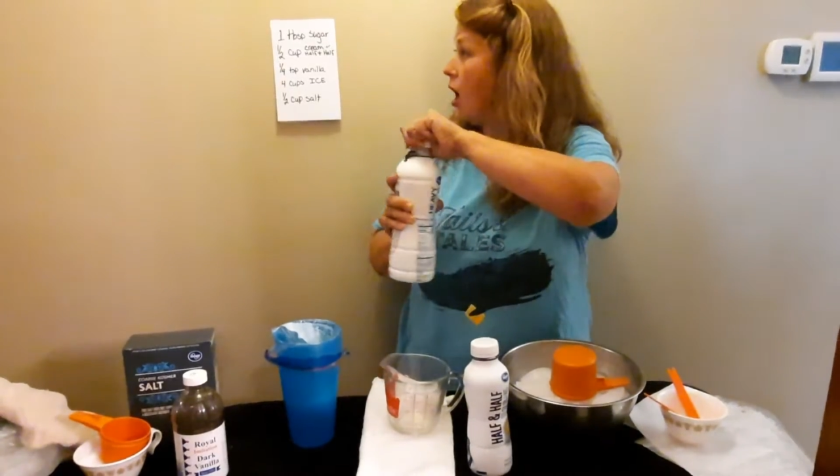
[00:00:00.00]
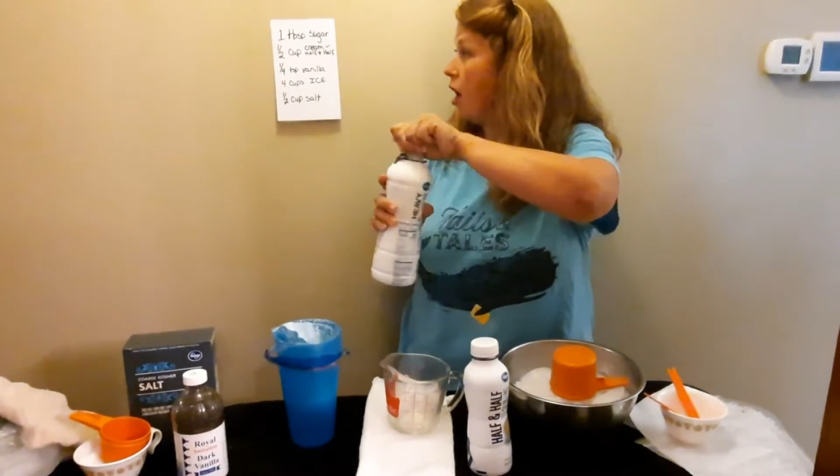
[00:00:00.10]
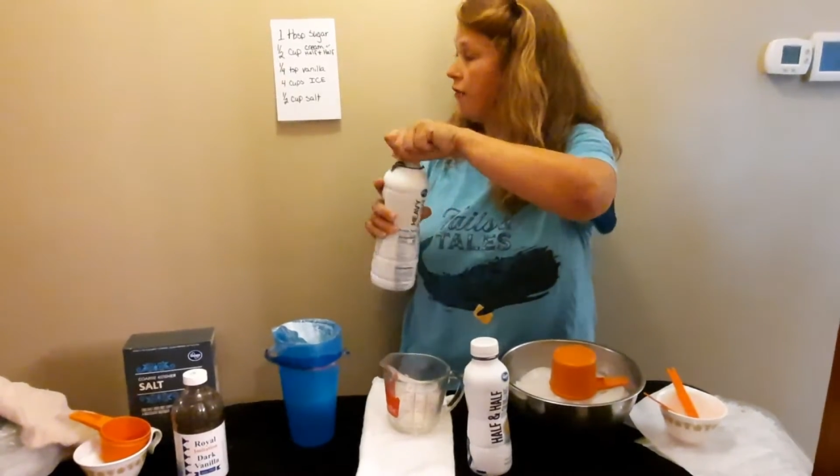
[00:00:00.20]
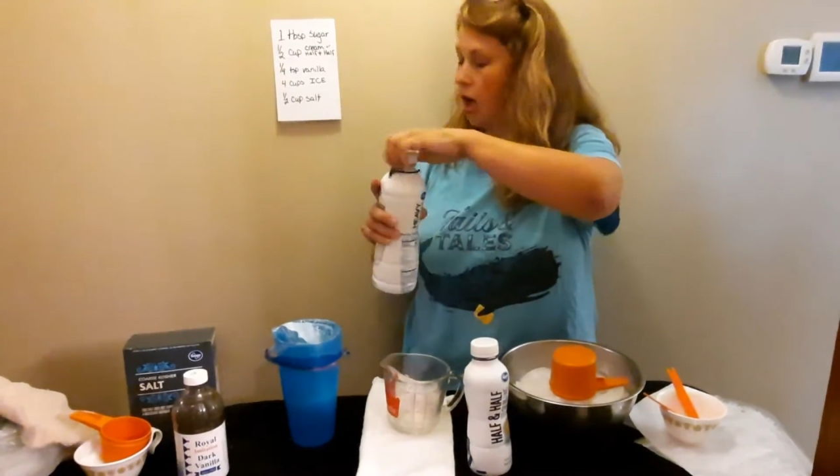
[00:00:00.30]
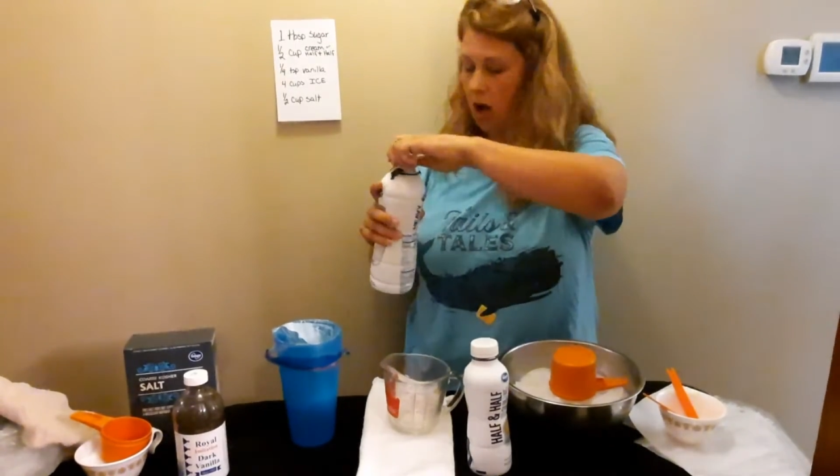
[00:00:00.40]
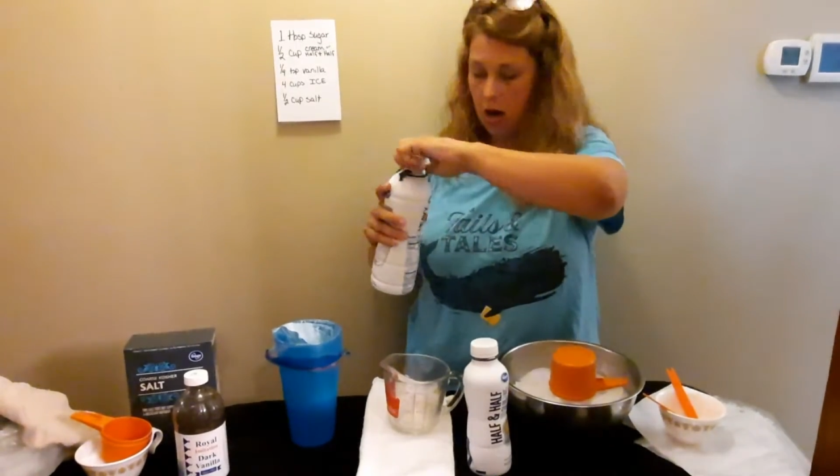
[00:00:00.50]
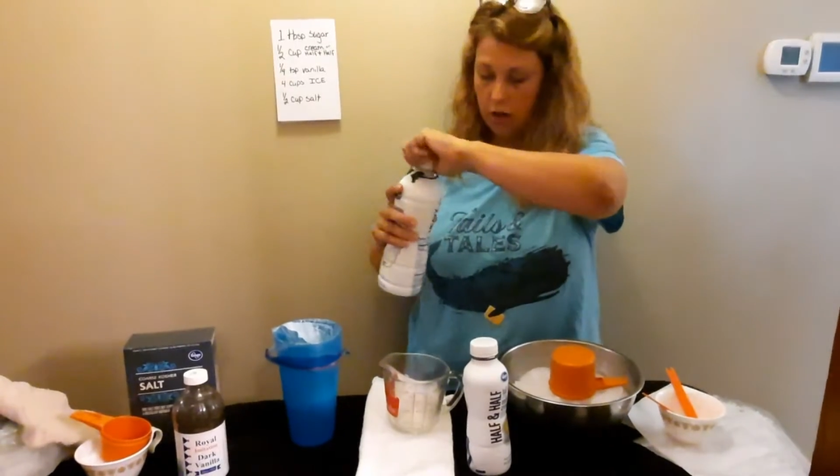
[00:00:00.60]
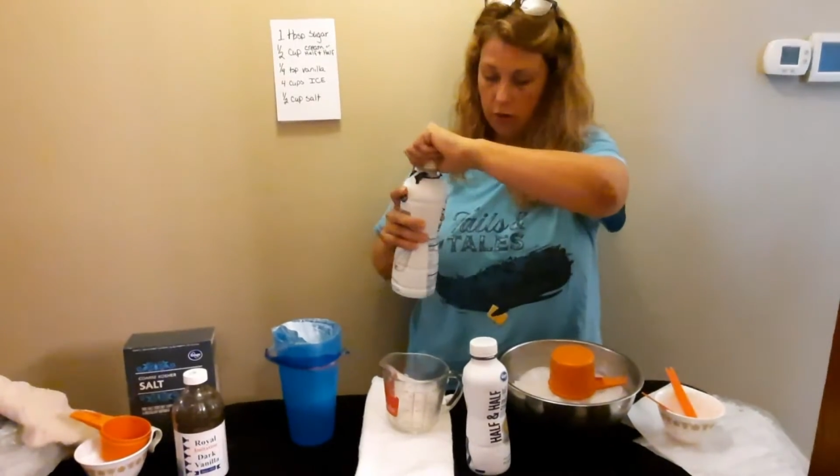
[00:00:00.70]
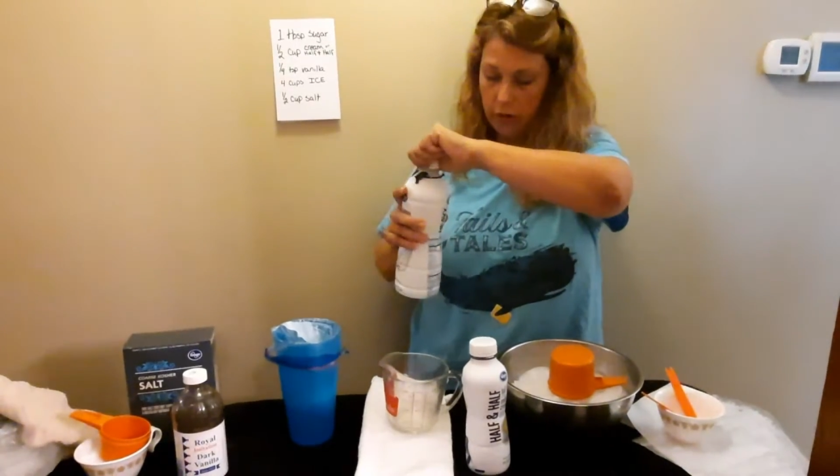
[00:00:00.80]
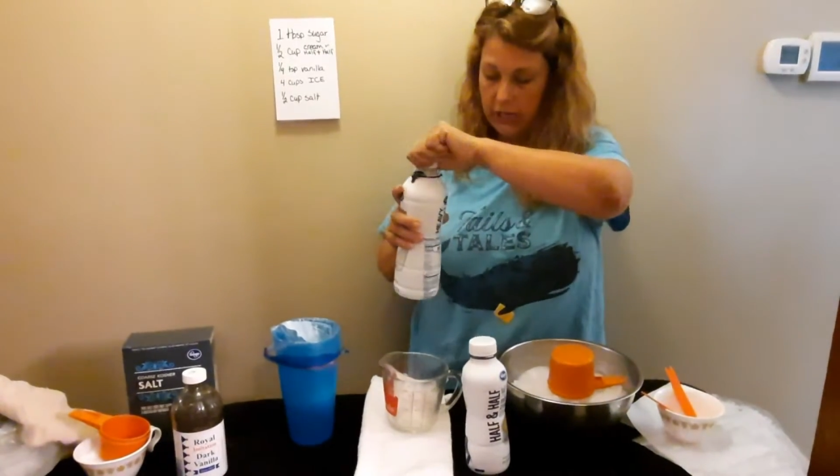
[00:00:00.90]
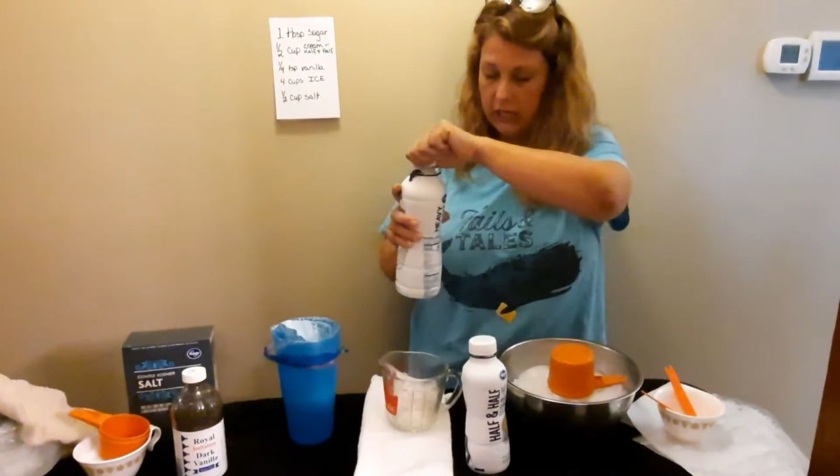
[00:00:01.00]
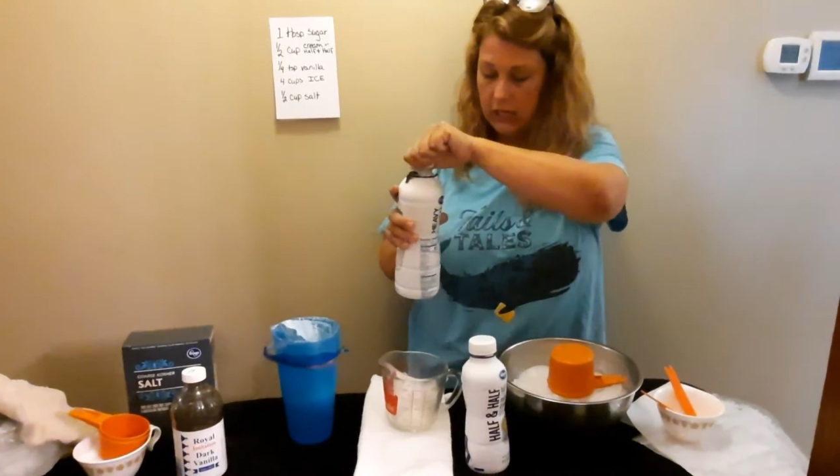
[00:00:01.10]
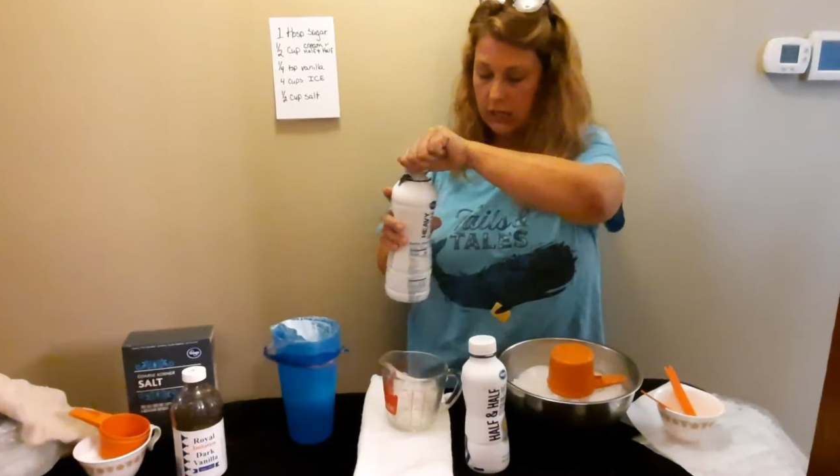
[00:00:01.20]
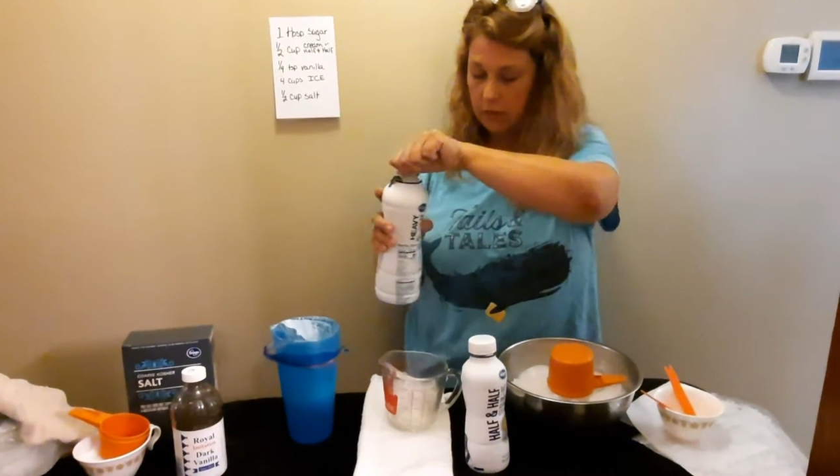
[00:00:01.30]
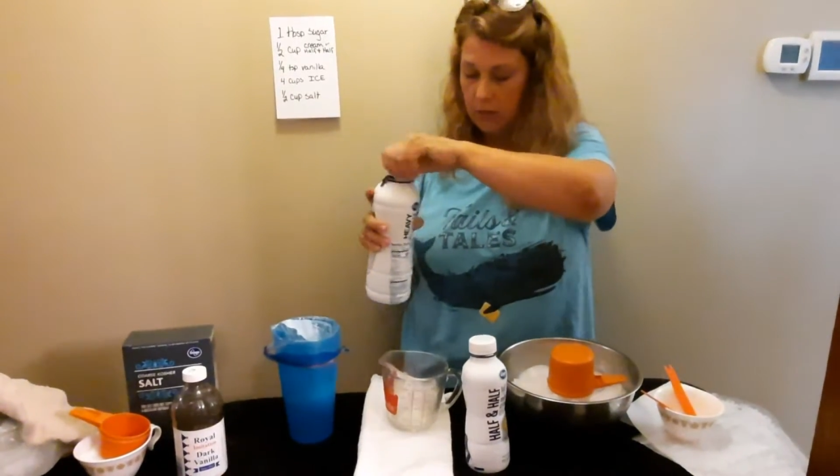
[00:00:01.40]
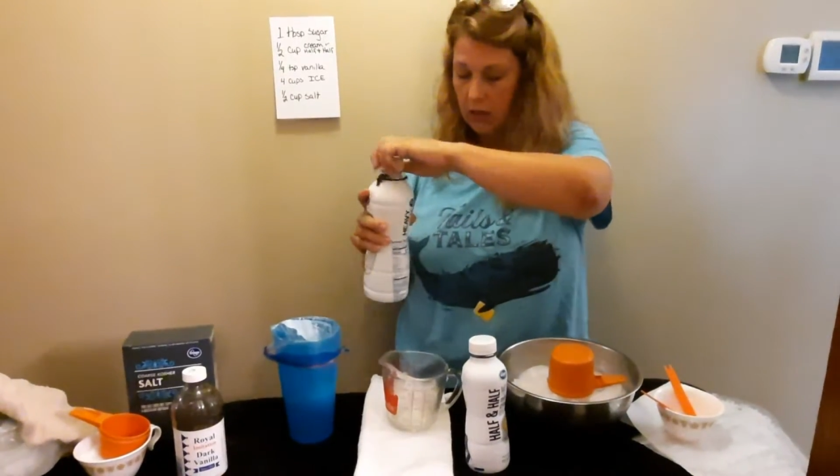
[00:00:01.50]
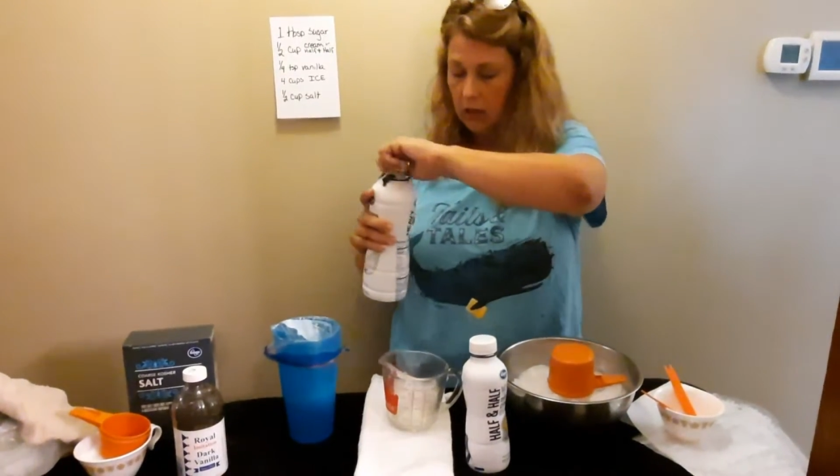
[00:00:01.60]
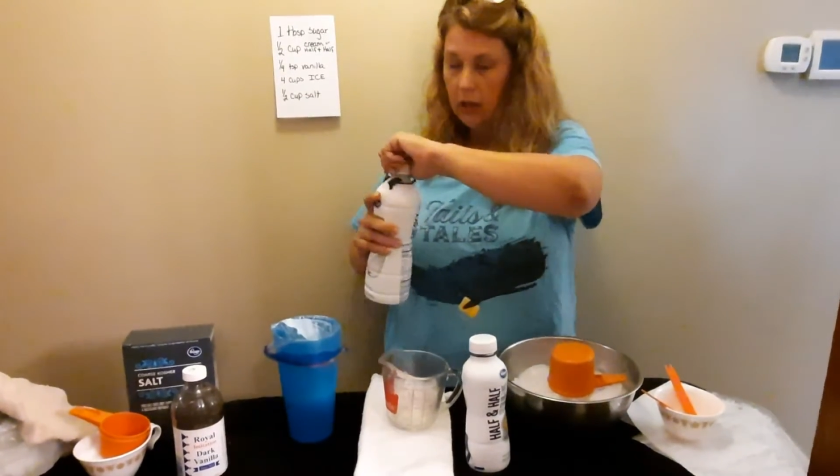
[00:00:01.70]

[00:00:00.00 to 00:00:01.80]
of our cream.